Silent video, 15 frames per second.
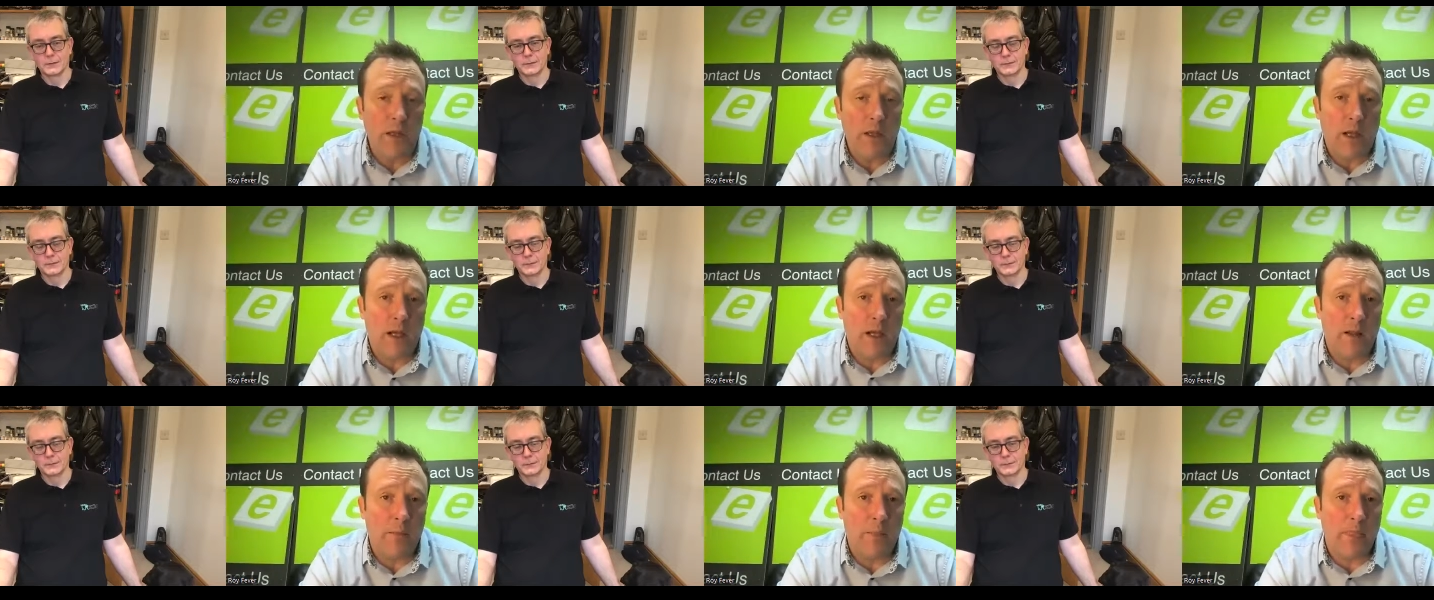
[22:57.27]

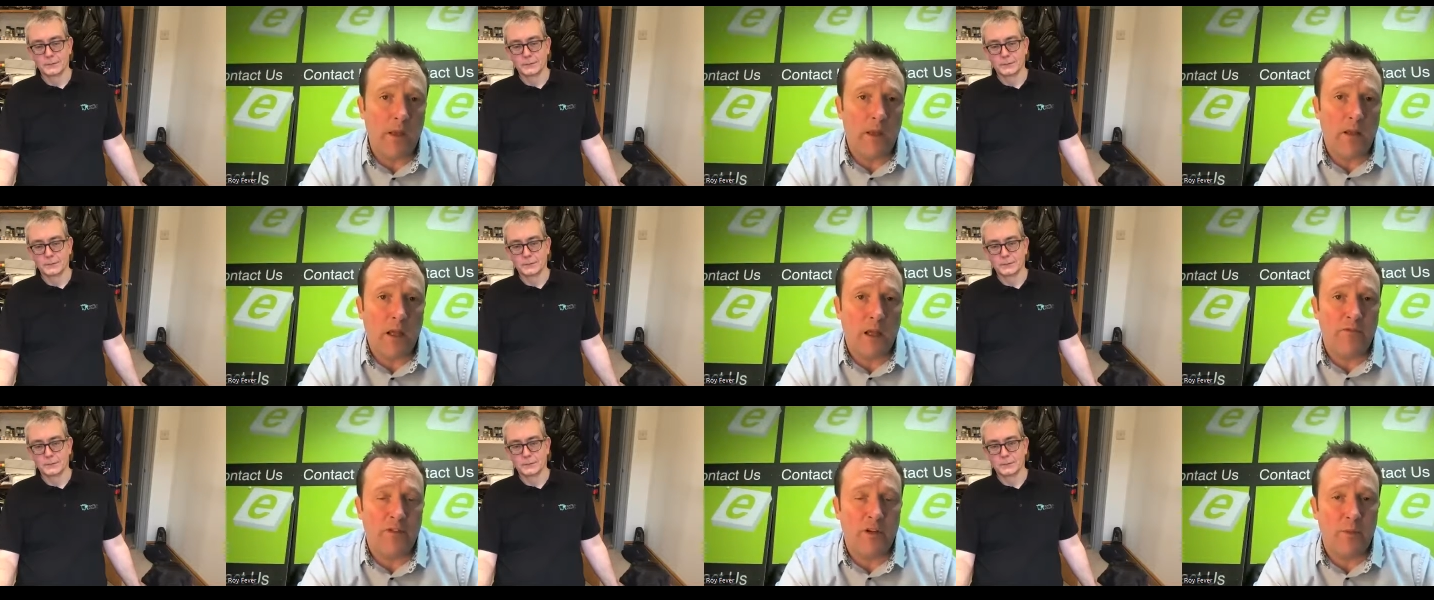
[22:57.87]
Speaker 1: Uh, and
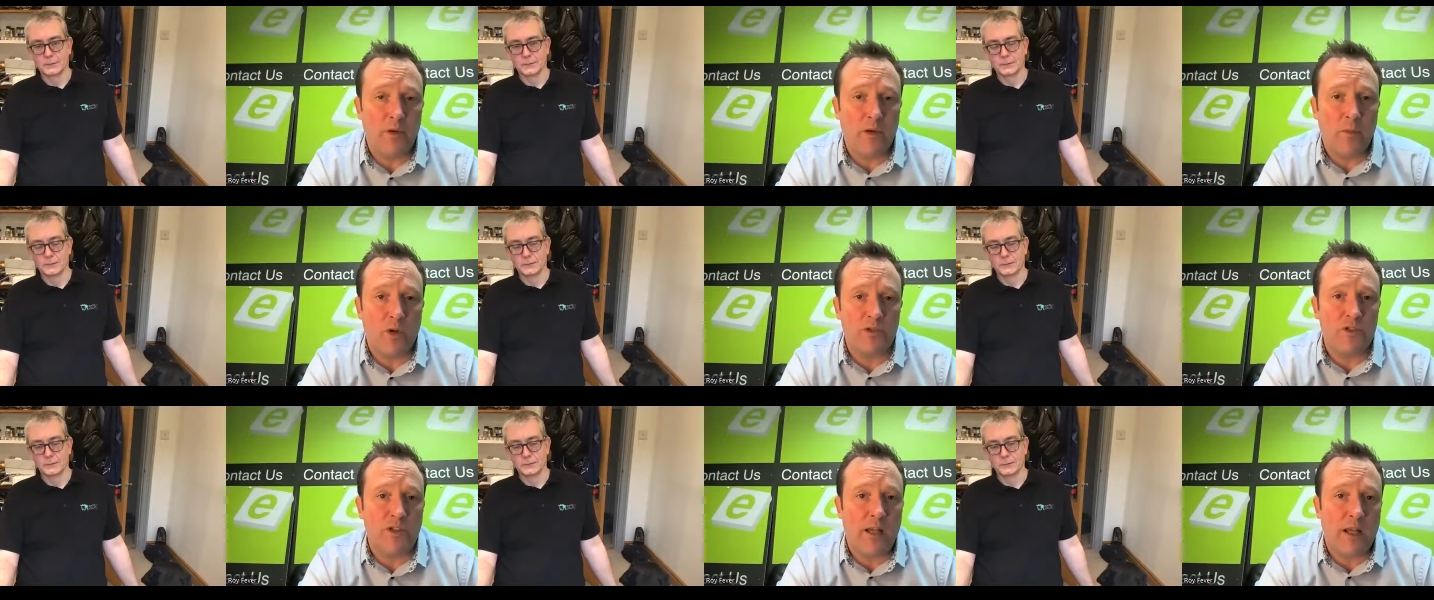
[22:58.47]
again, for anybody
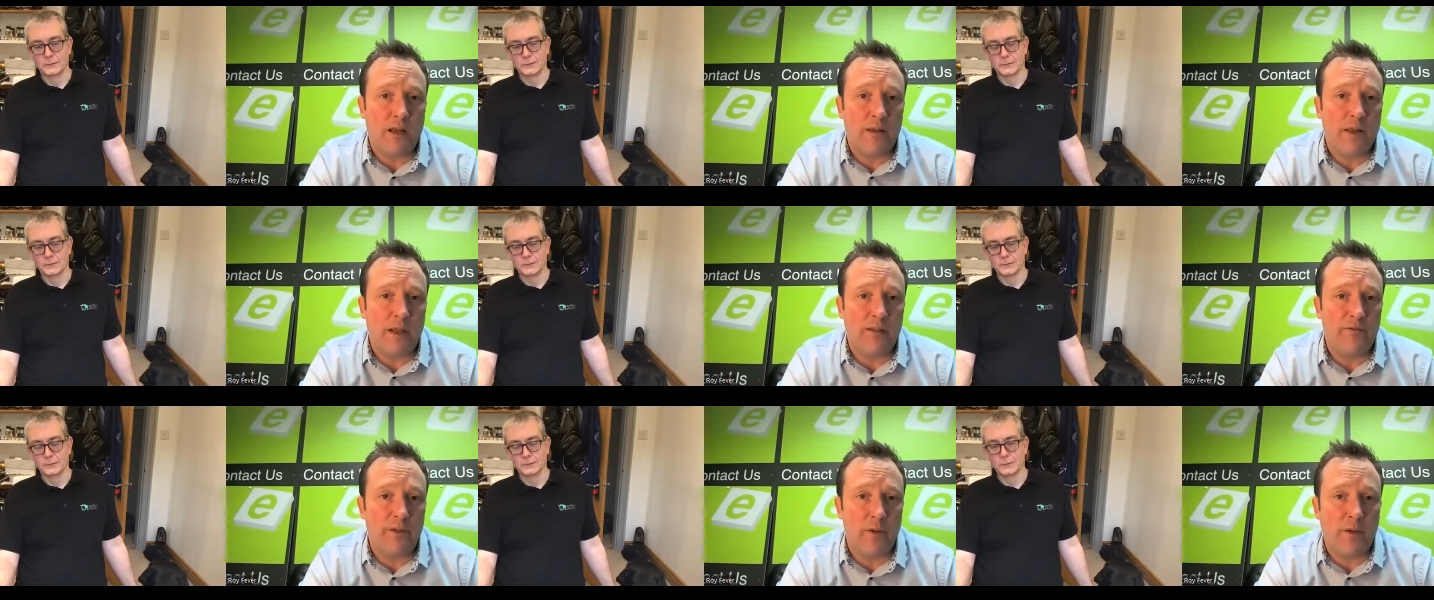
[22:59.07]
watching out
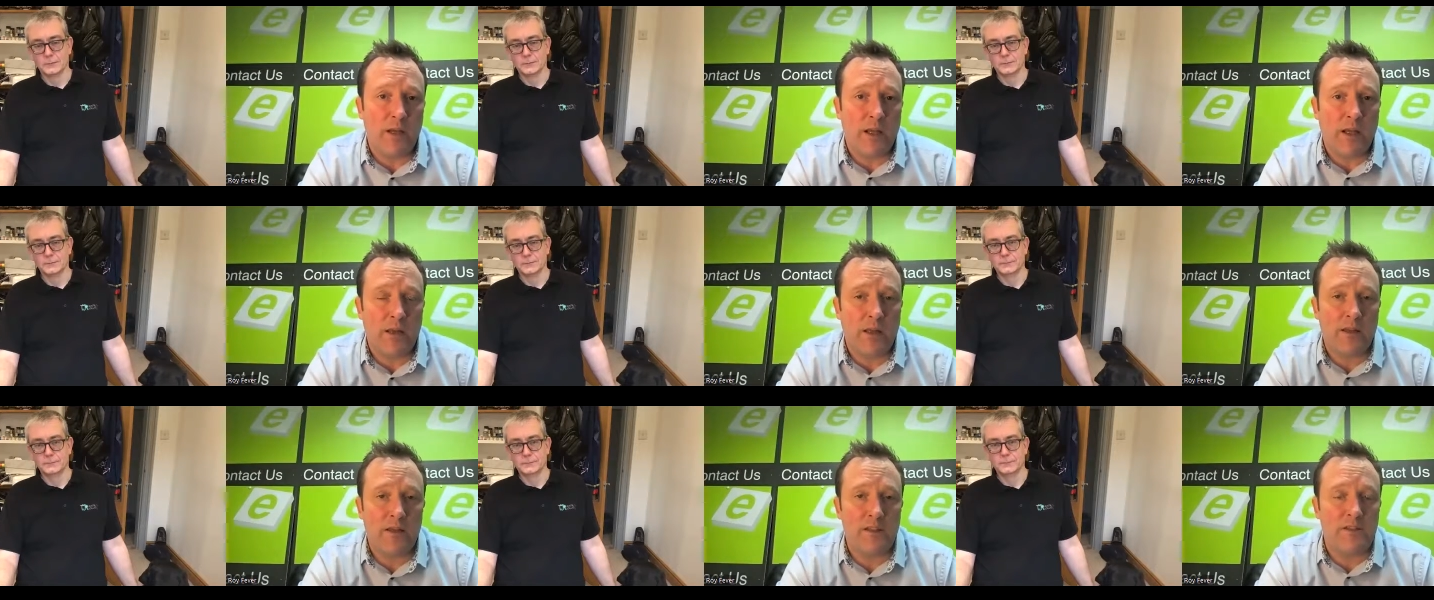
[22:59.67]
there, viewing out
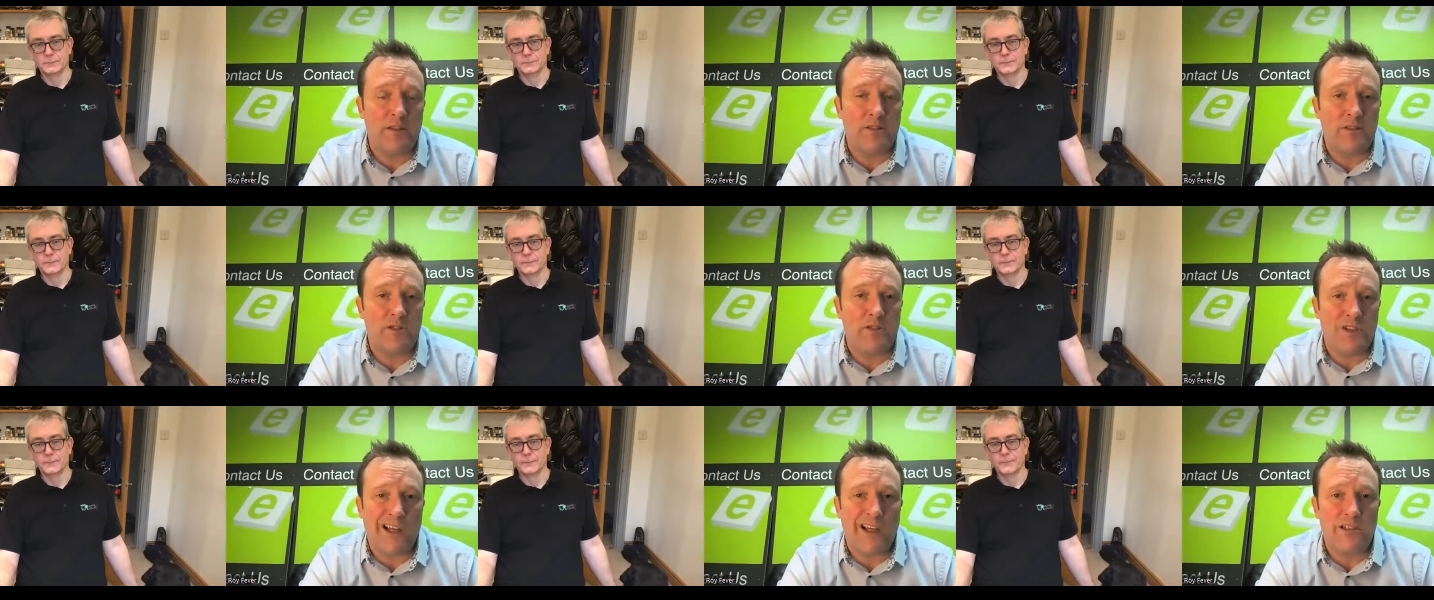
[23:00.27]
there, this isn't
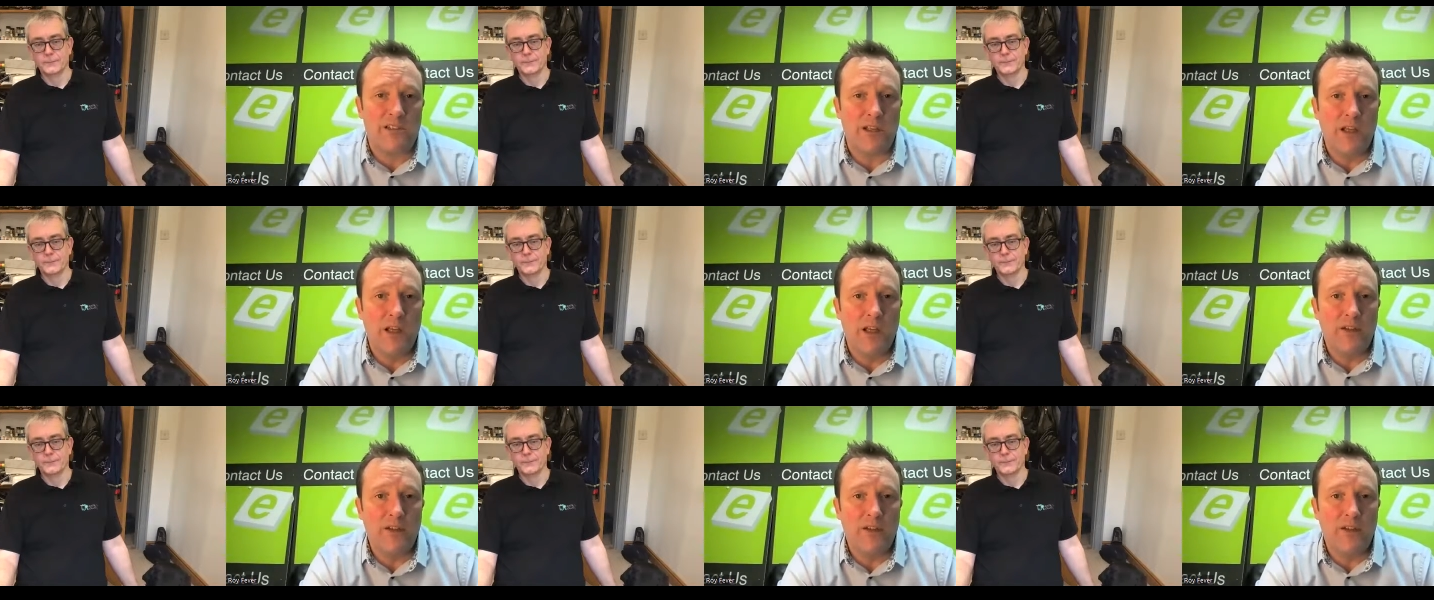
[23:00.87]
just